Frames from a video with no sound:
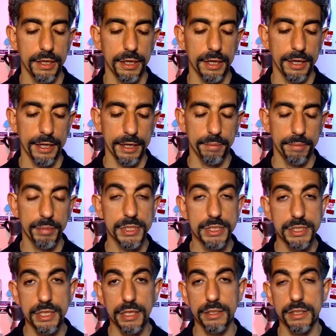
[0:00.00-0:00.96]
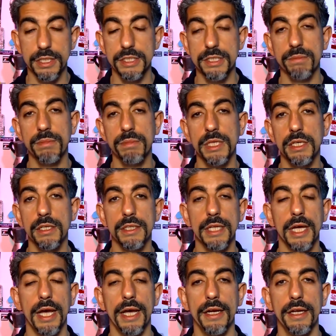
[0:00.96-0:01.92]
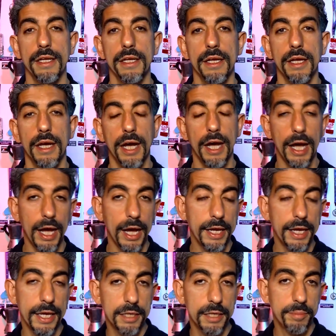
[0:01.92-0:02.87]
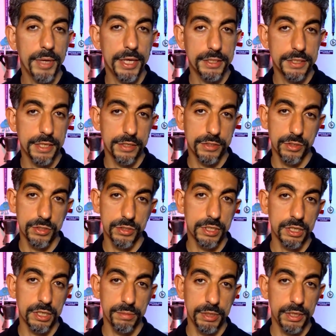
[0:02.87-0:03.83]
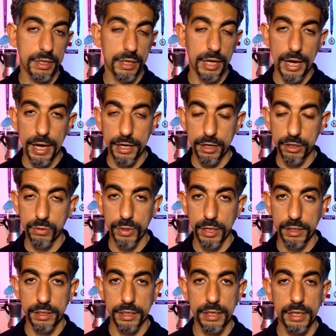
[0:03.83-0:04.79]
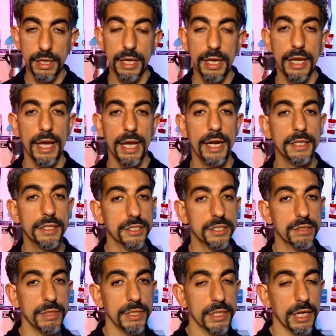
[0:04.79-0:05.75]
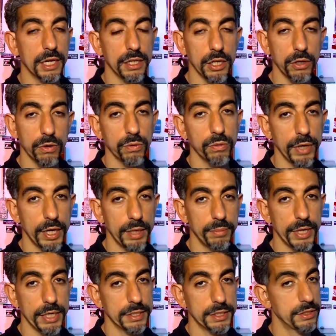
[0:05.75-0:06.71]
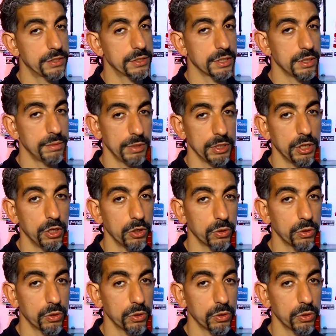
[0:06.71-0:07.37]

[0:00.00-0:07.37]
But still, it doesn't mean that a high end pen tester is going to be higher quality, and it doesn't mean that a low end pen tester is going to be low